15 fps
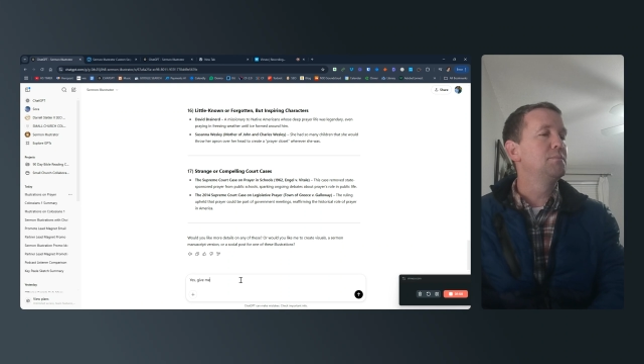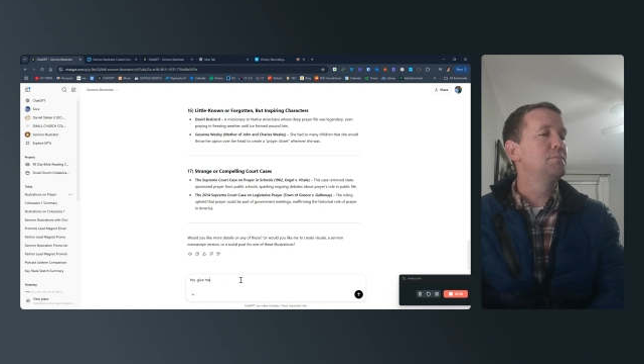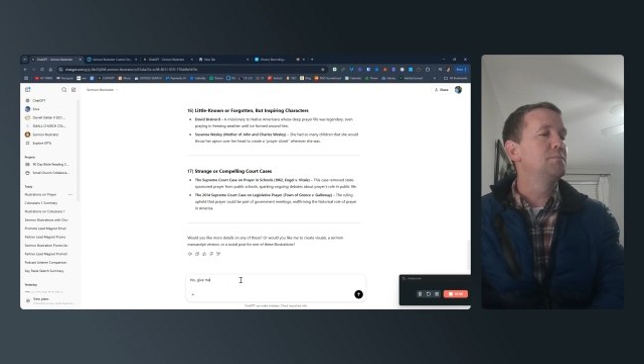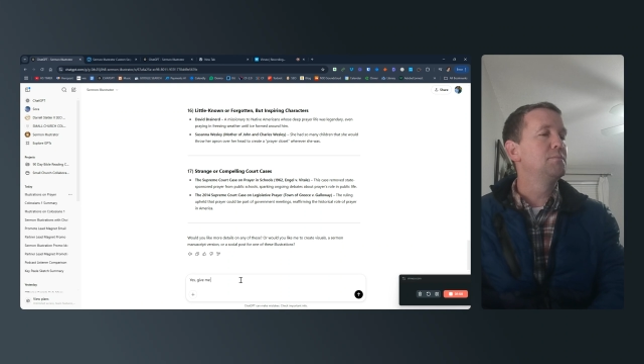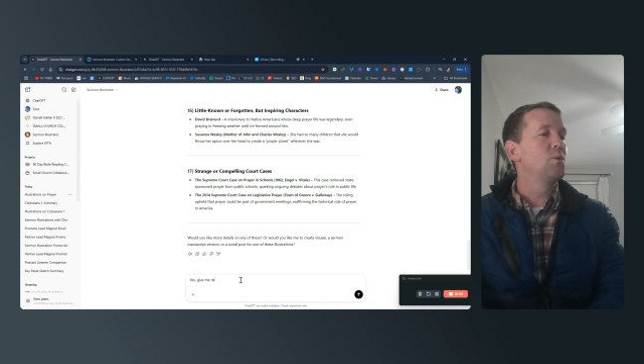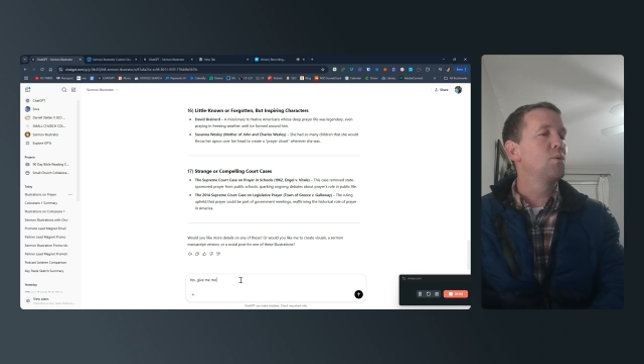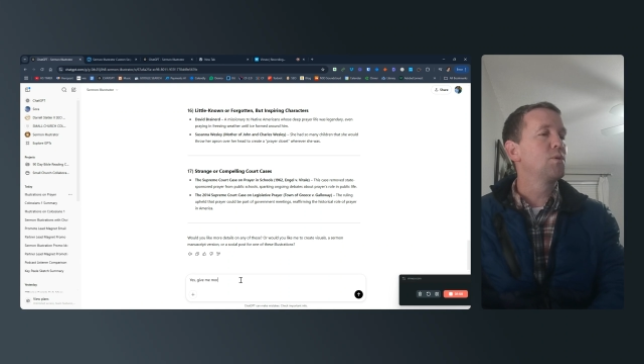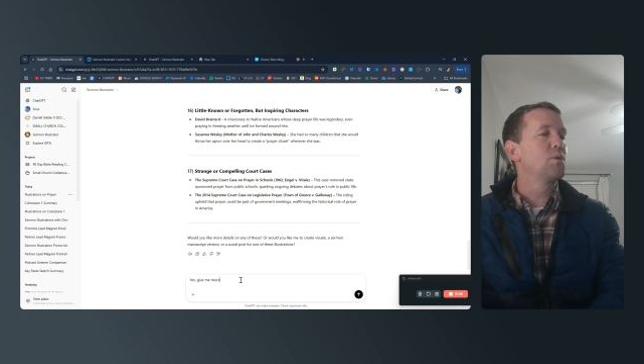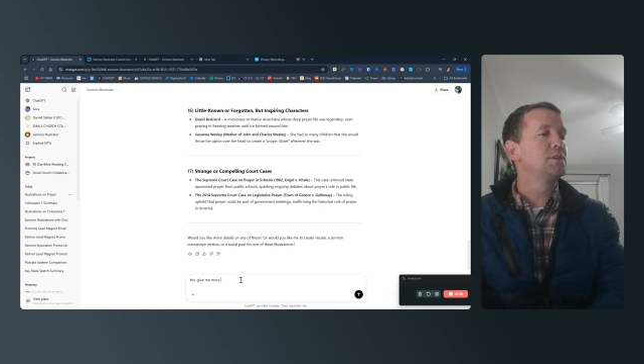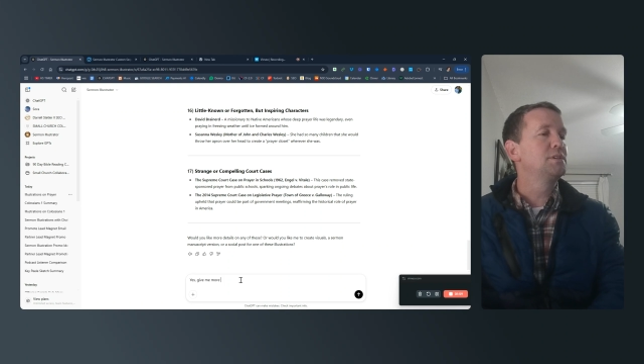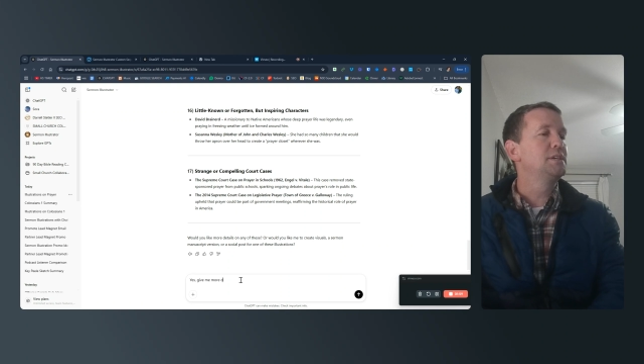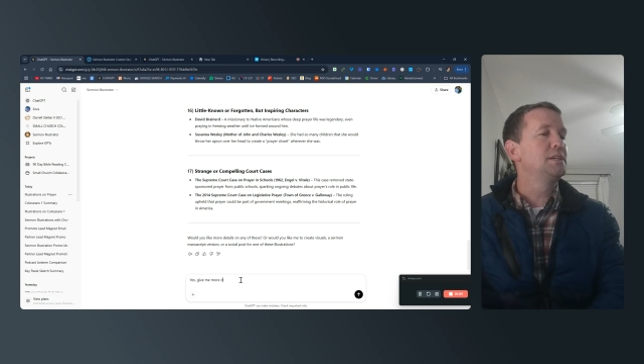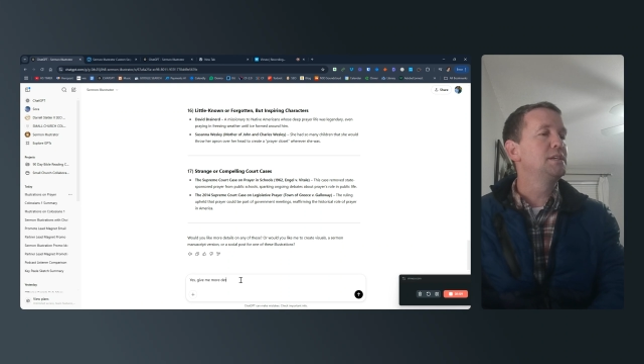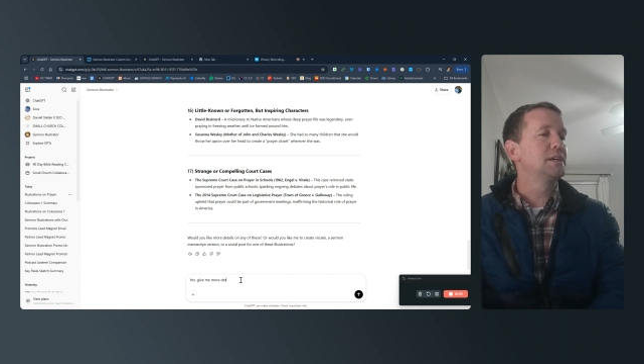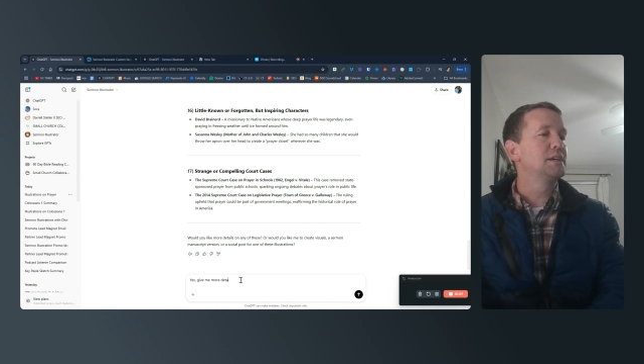more
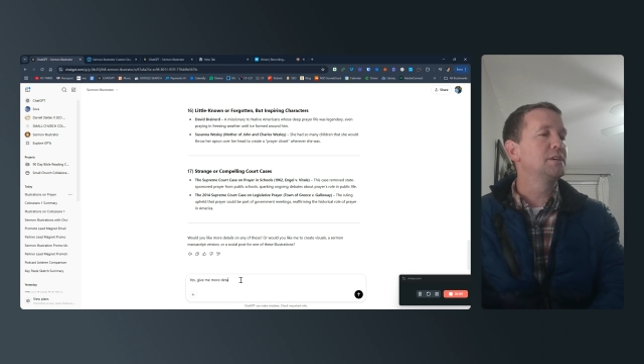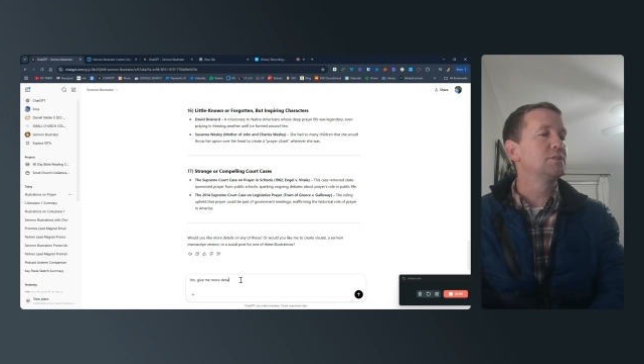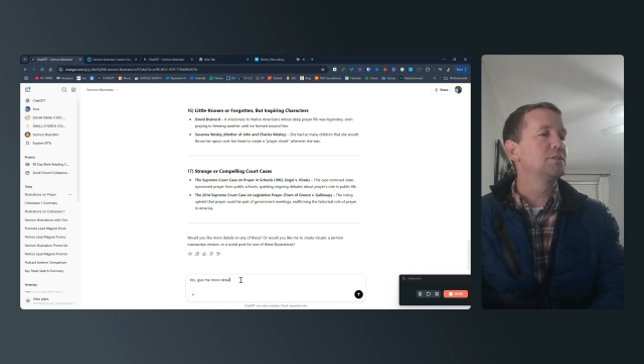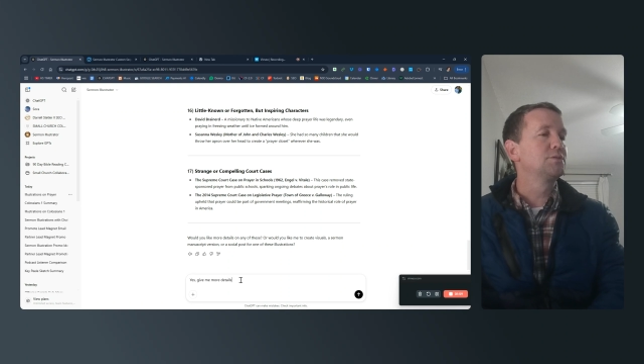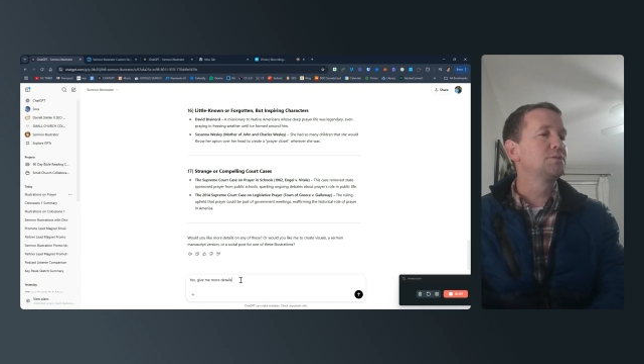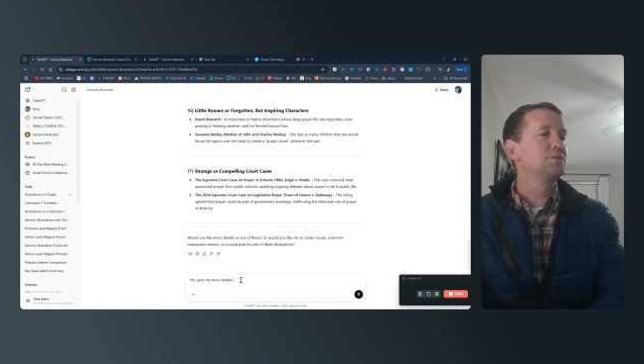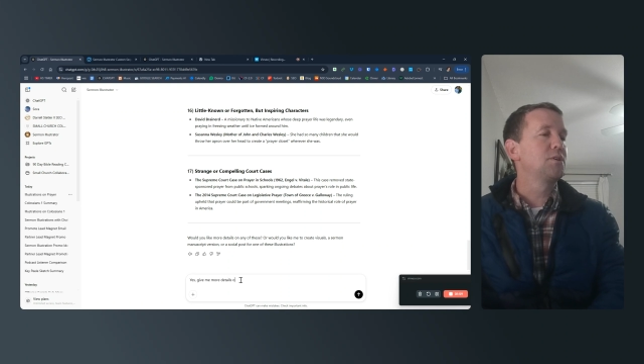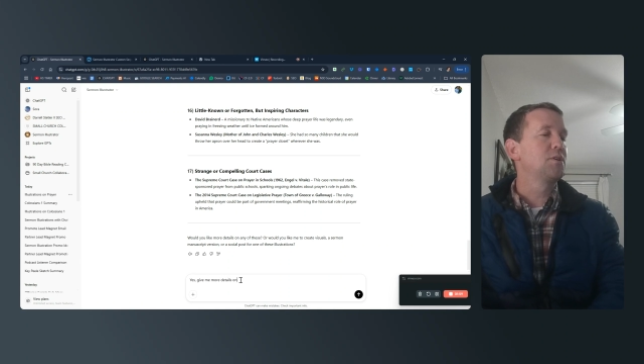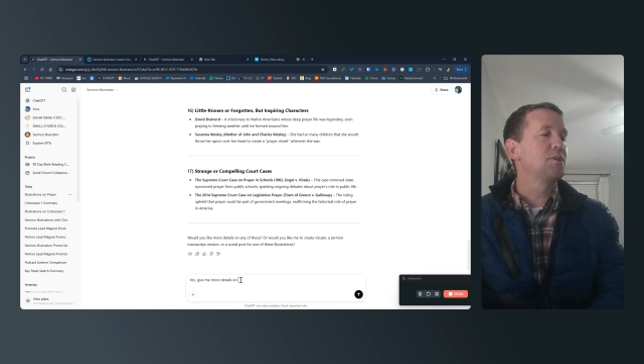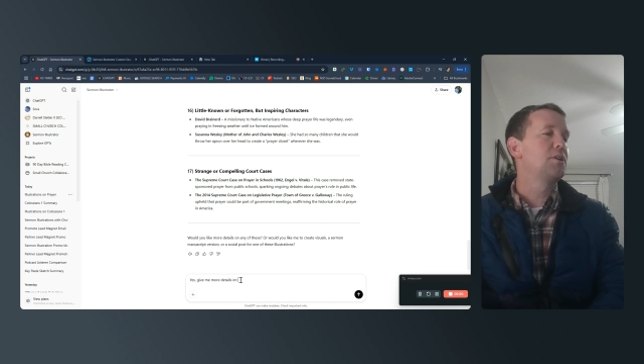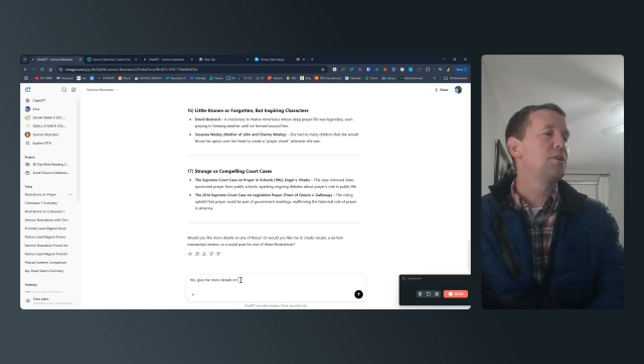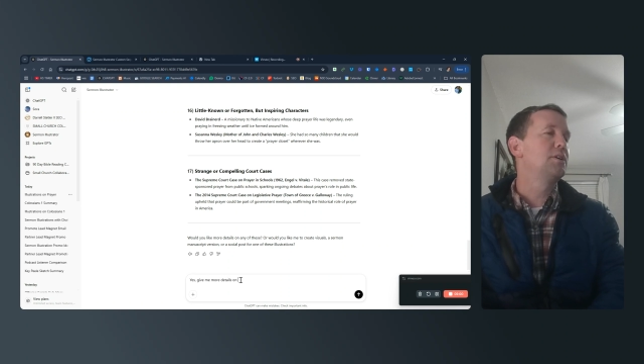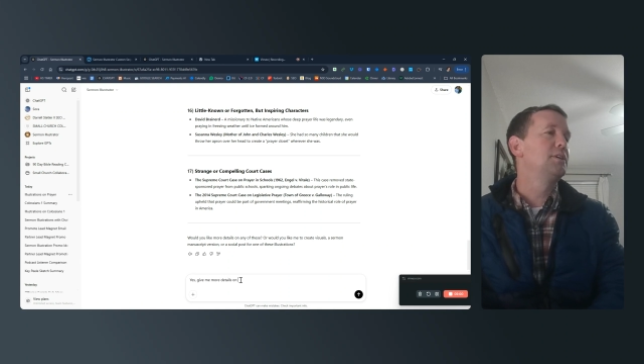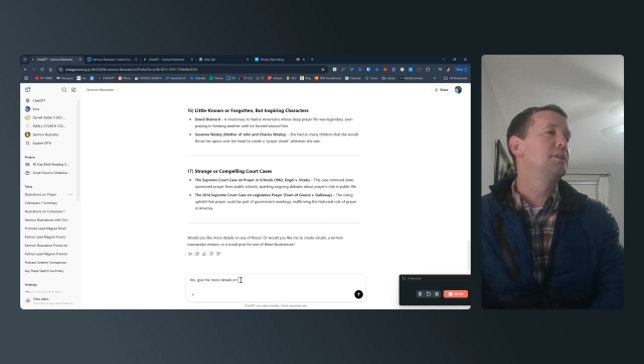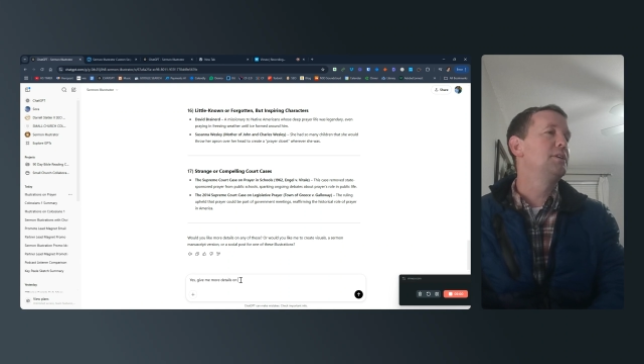details
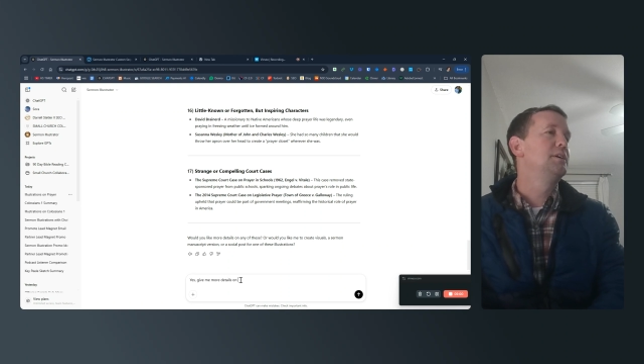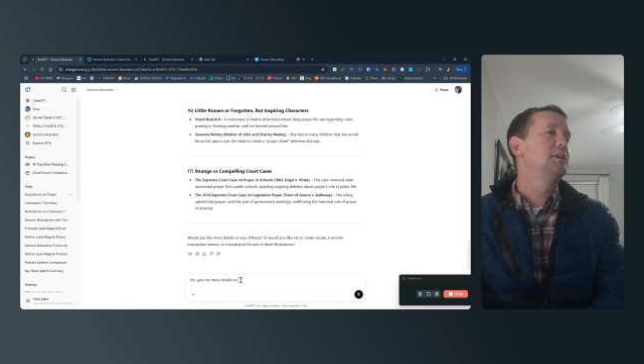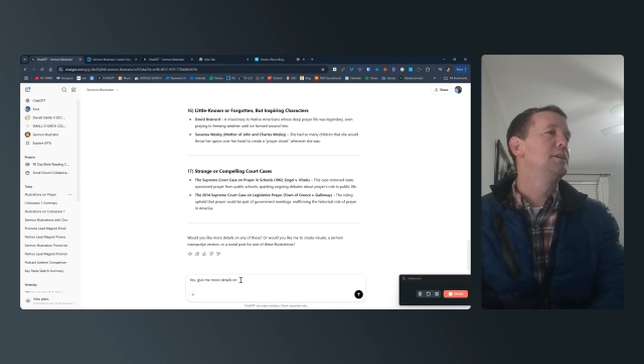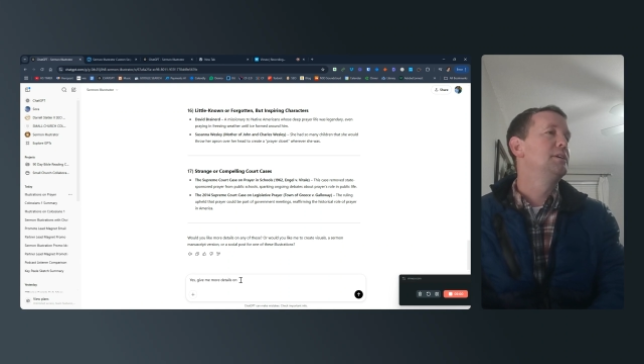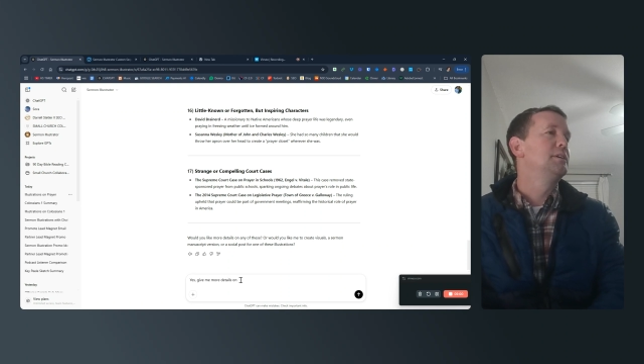on,